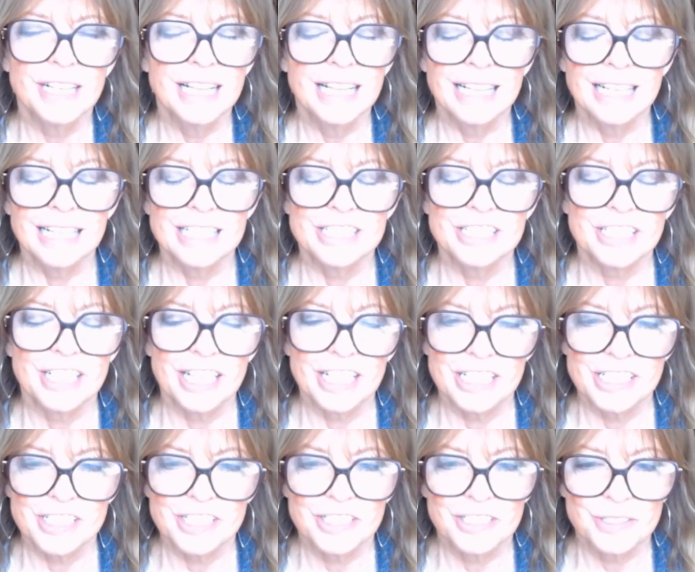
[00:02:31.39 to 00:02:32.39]

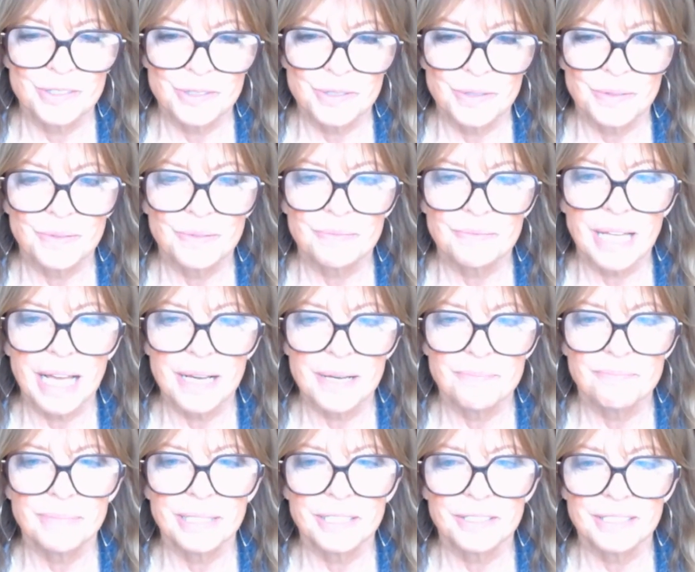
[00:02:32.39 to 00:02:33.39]
educational
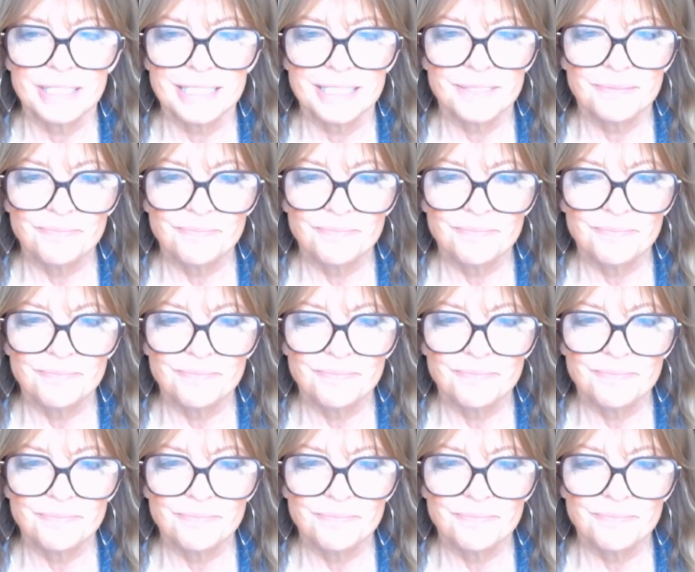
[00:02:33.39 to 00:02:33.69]
period.